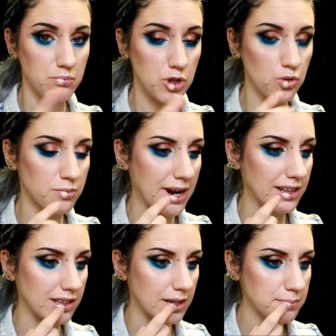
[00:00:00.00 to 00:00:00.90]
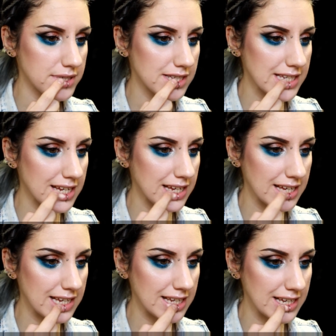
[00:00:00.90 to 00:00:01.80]
mute my lips,
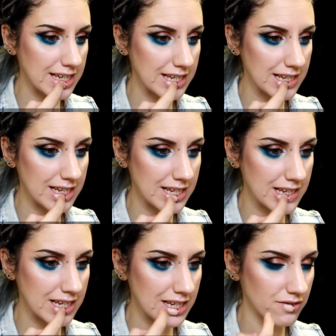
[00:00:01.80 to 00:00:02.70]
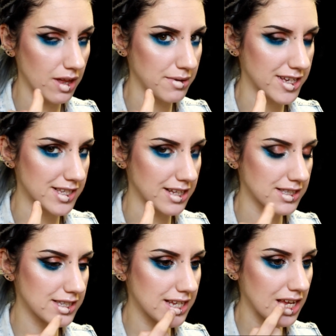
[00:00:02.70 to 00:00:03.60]
if that makes
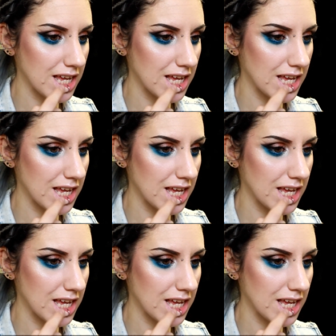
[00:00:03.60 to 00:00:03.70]
sense.